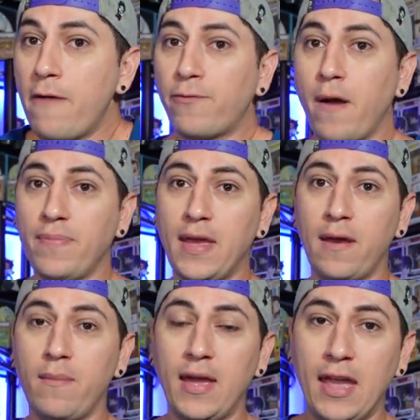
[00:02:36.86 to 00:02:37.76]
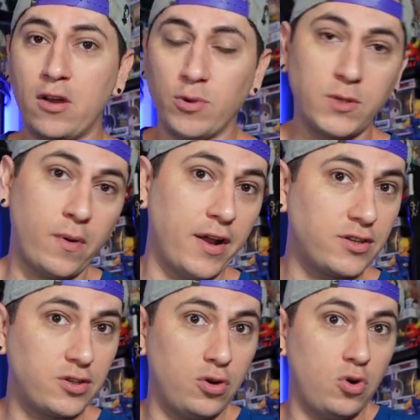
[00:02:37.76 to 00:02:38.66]
from them in
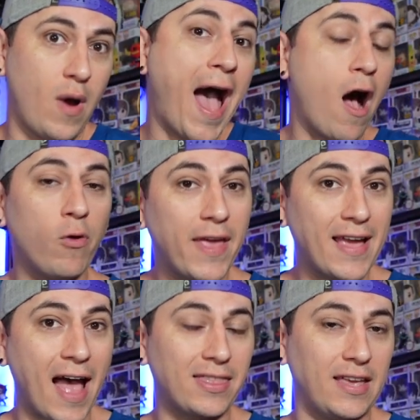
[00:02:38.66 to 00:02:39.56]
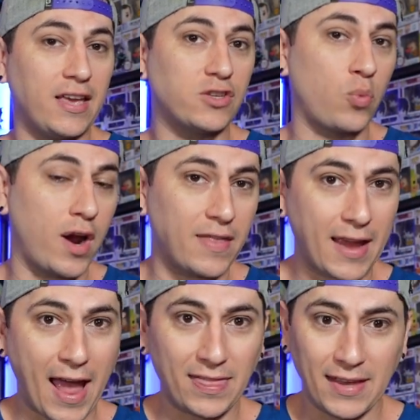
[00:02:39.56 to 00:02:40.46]
response to how they got these, where they
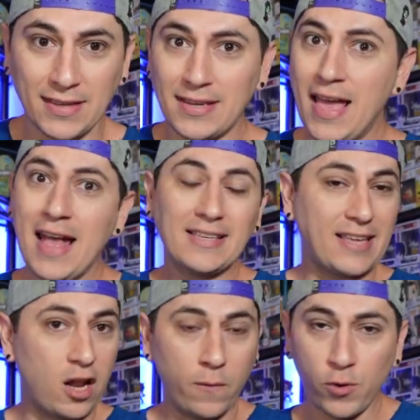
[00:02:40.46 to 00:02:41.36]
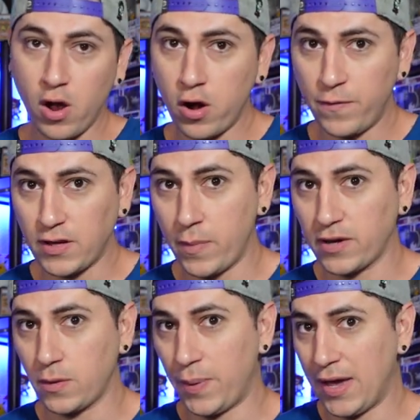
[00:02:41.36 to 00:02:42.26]
got these, selling them for 150
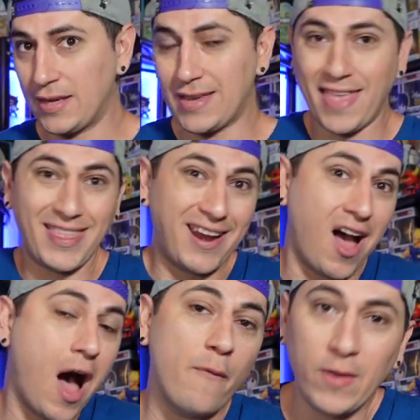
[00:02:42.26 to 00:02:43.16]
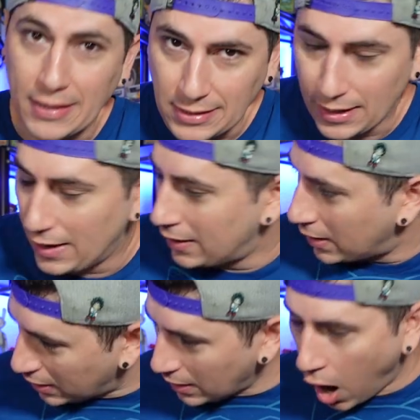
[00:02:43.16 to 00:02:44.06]
bucks a piece, and then obviously,
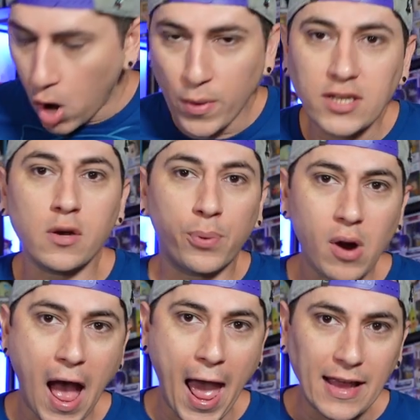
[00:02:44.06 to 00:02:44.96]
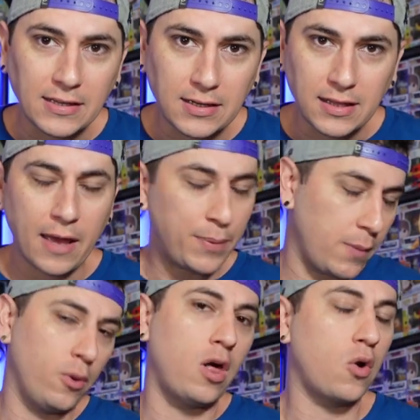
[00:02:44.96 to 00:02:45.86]
are we surprised that
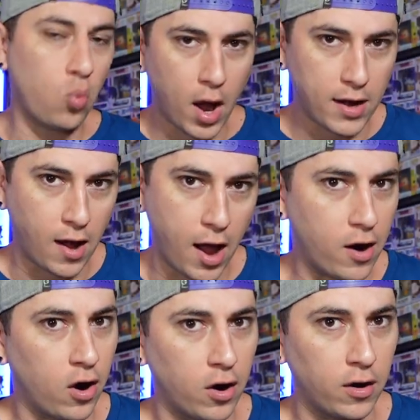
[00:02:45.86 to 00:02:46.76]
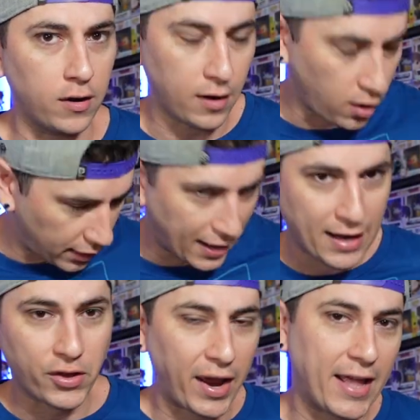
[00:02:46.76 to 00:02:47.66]
people on Whatnot are
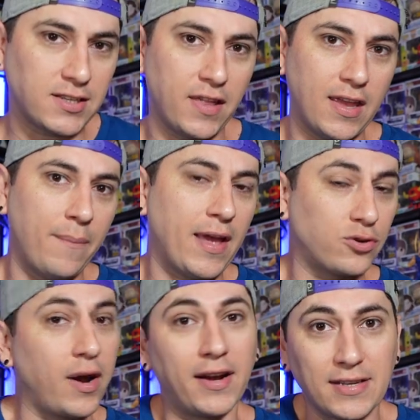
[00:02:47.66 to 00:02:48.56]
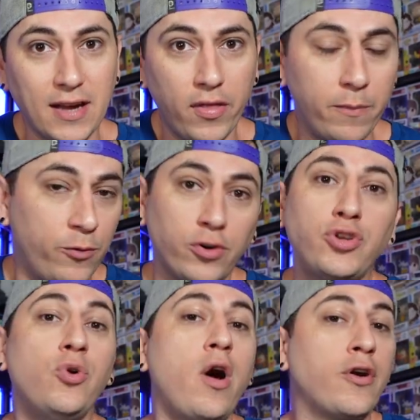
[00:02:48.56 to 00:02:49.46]
getting their hands on them and trying to sell them for
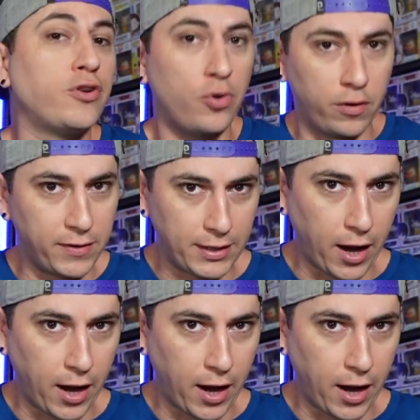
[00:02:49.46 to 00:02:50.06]
200, 250